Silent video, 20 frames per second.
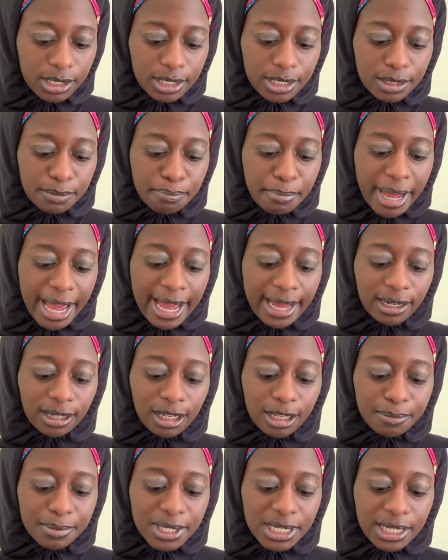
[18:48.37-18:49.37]
matte
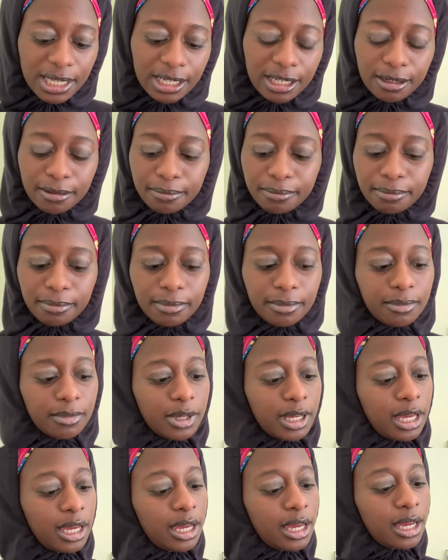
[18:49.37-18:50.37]
lipstick
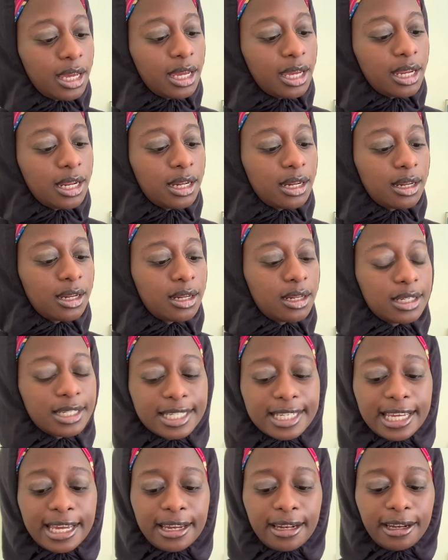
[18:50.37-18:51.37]
in
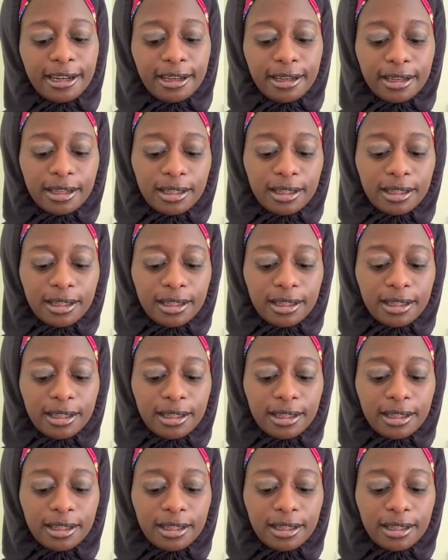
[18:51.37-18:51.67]
Sin,